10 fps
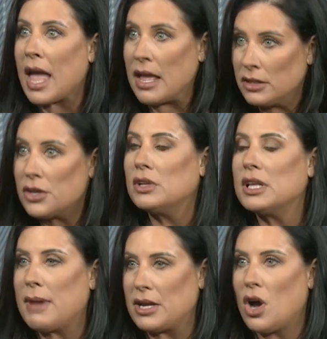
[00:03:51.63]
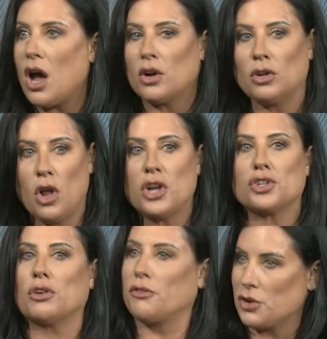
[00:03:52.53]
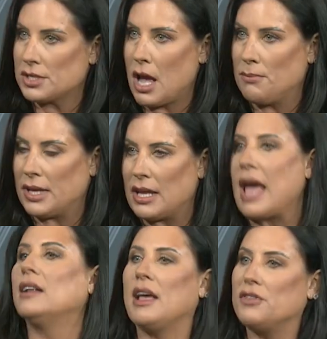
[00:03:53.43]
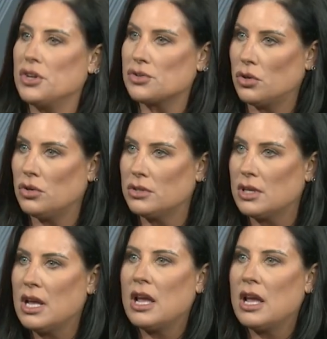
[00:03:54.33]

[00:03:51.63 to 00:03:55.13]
And literally my daughter launched her first company at 11 years old,